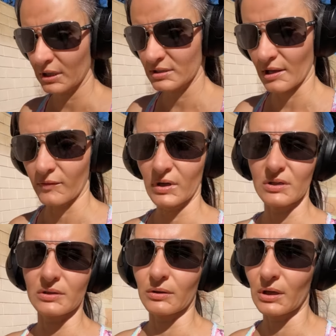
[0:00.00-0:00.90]
to 7
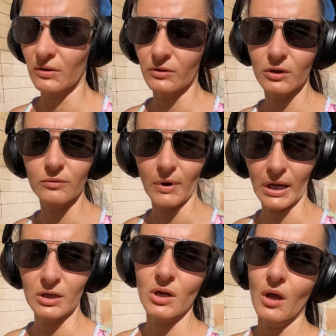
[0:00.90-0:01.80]
is a good
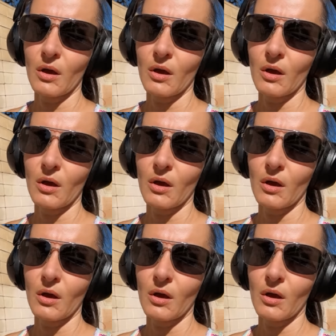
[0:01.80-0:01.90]
range,